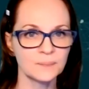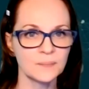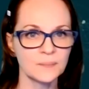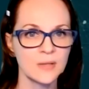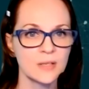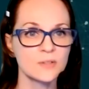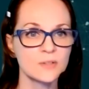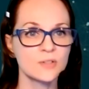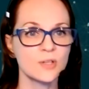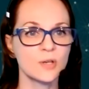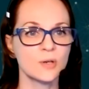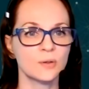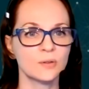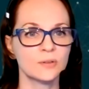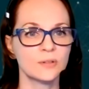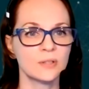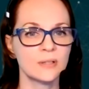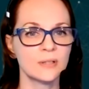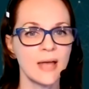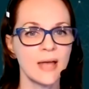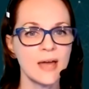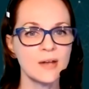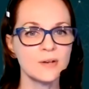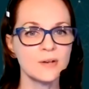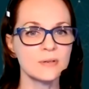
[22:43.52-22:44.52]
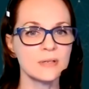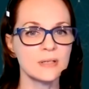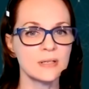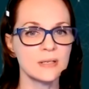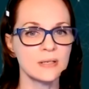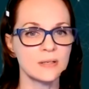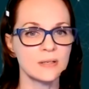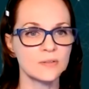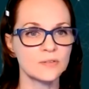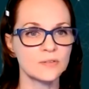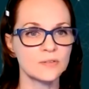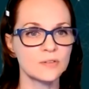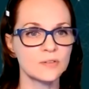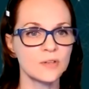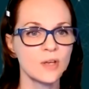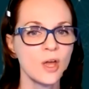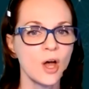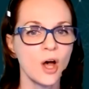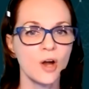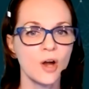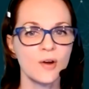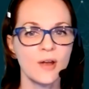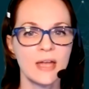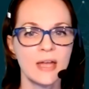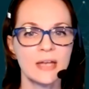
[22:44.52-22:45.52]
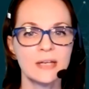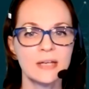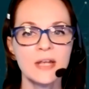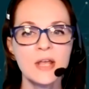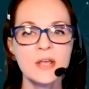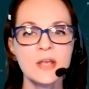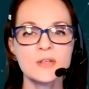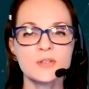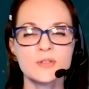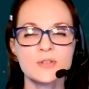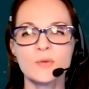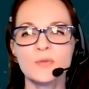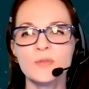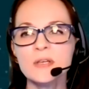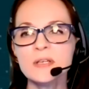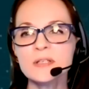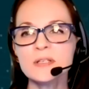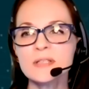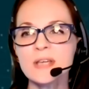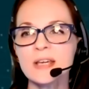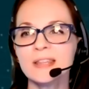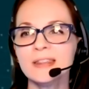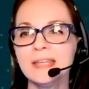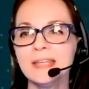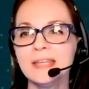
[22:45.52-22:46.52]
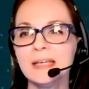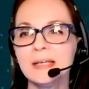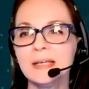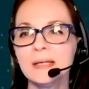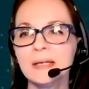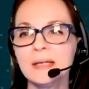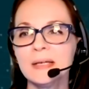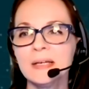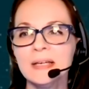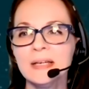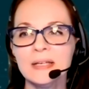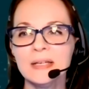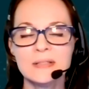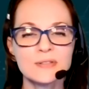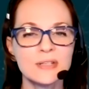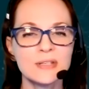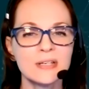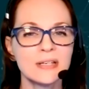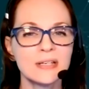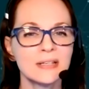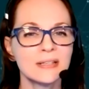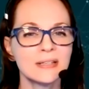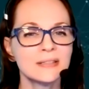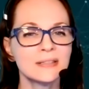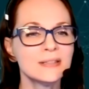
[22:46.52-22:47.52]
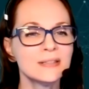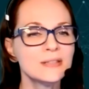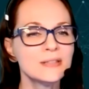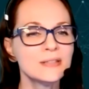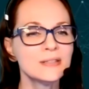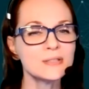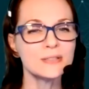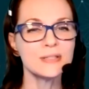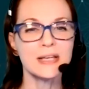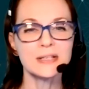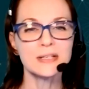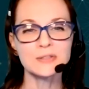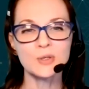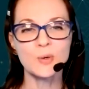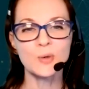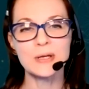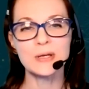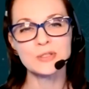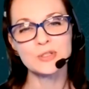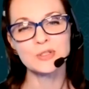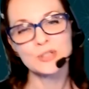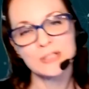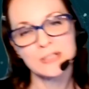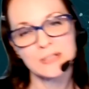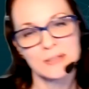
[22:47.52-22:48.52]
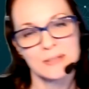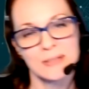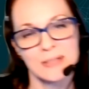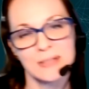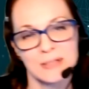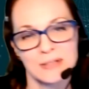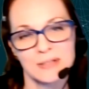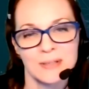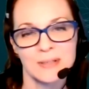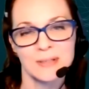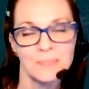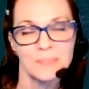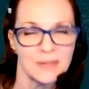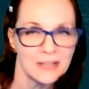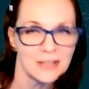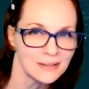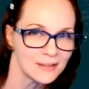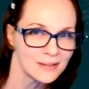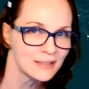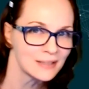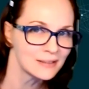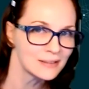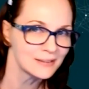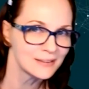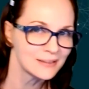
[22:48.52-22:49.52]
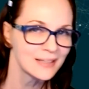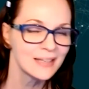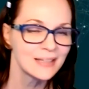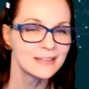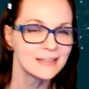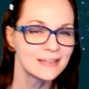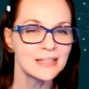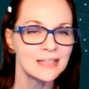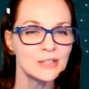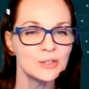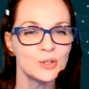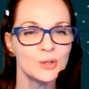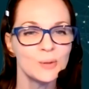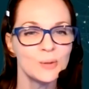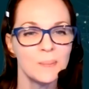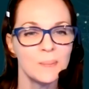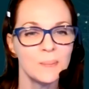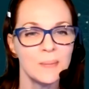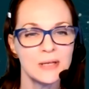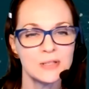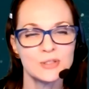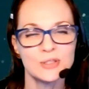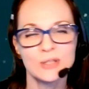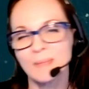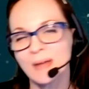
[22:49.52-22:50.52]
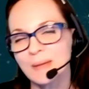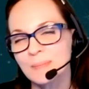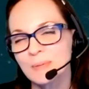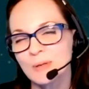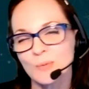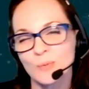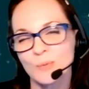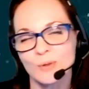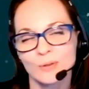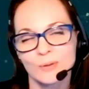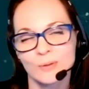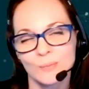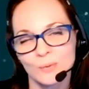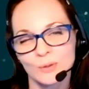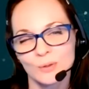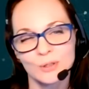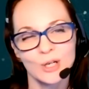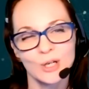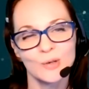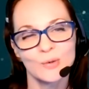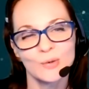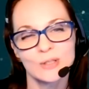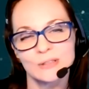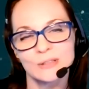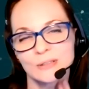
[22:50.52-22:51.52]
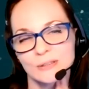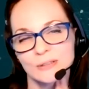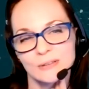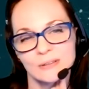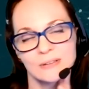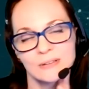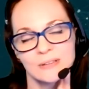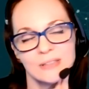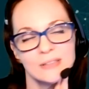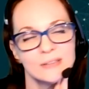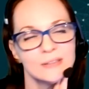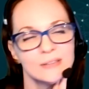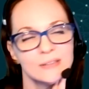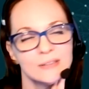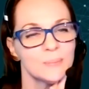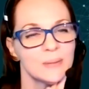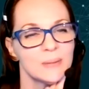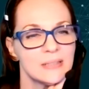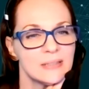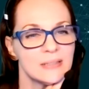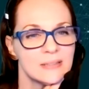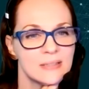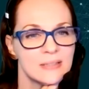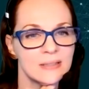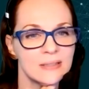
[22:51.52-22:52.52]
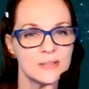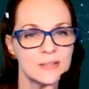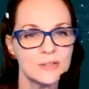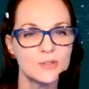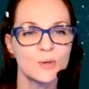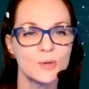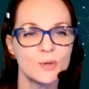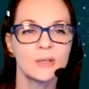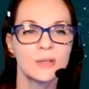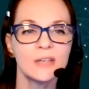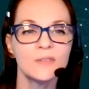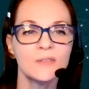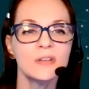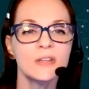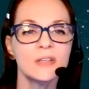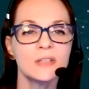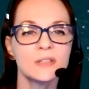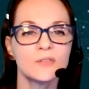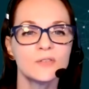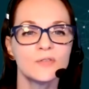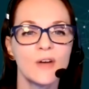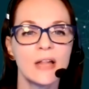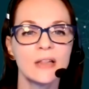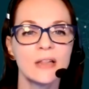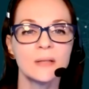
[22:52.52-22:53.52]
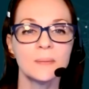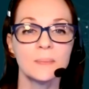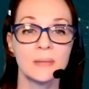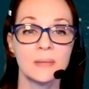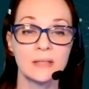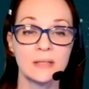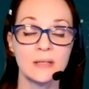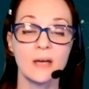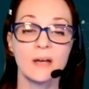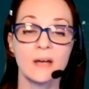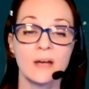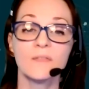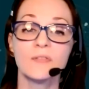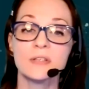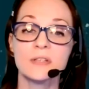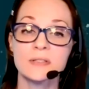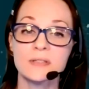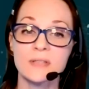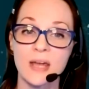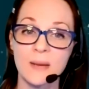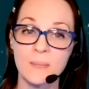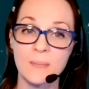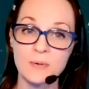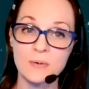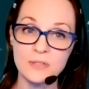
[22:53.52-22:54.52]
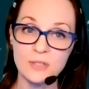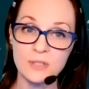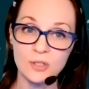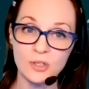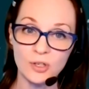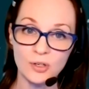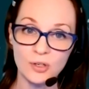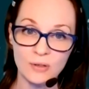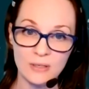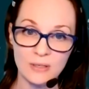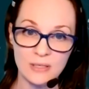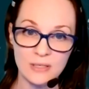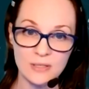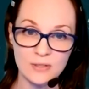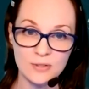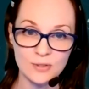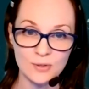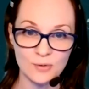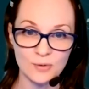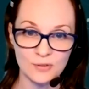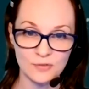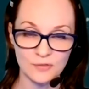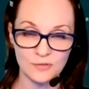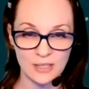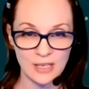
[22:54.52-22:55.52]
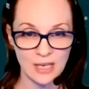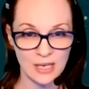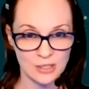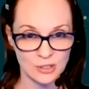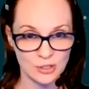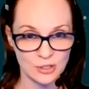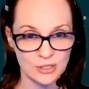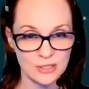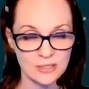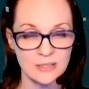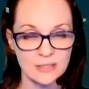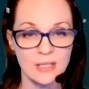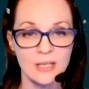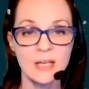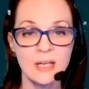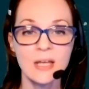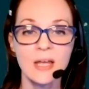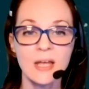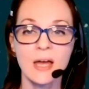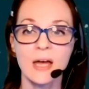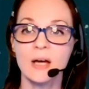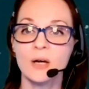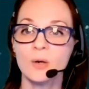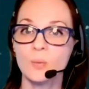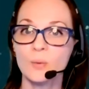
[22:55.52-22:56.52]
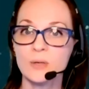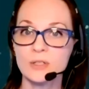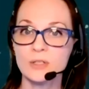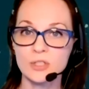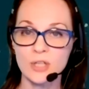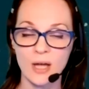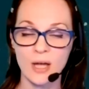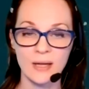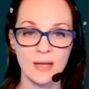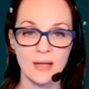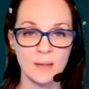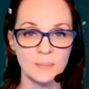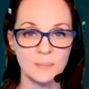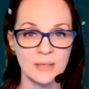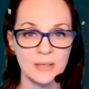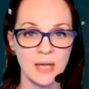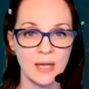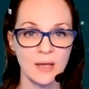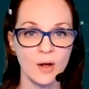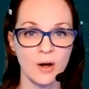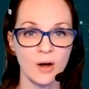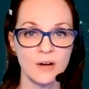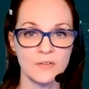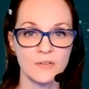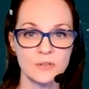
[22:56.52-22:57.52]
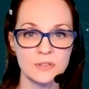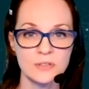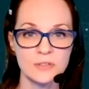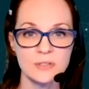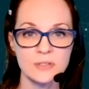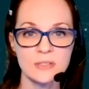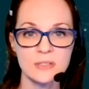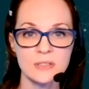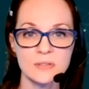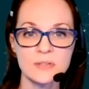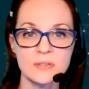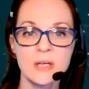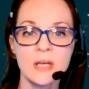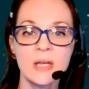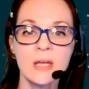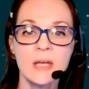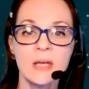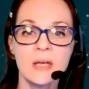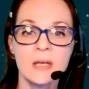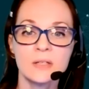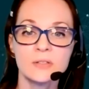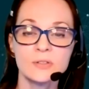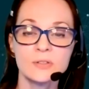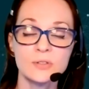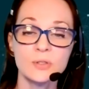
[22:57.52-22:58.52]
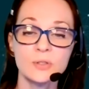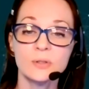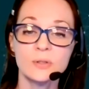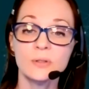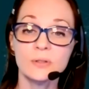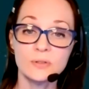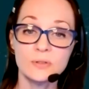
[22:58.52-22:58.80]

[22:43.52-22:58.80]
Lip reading: so the latter it is. All right. So this, I think, is this next question is something that you mentioned. Maybe we'll go a little bit into this. So given the development of the cybersecurity certification, which IIBA offers, do